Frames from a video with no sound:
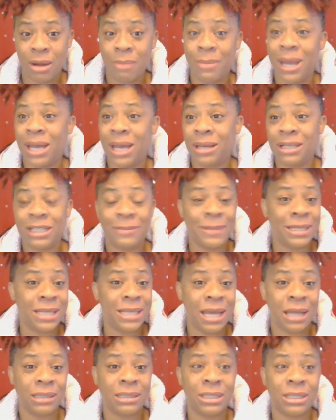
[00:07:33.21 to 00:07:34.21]
My husband
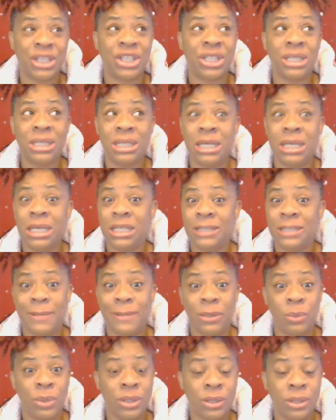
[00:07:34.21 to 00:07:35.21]
doctor, he's
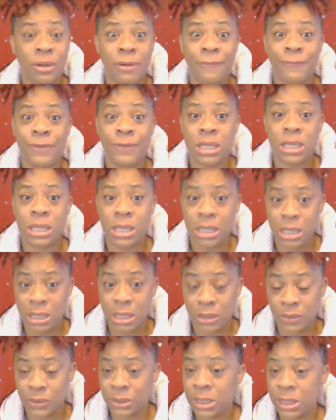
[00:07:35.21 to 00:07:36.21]
been with her for
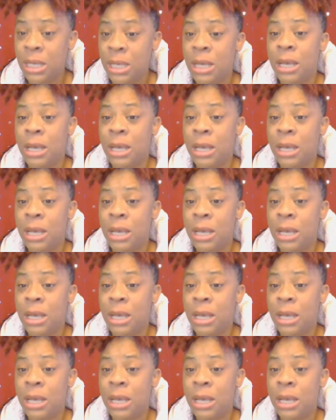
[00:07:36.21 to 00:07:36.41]
years.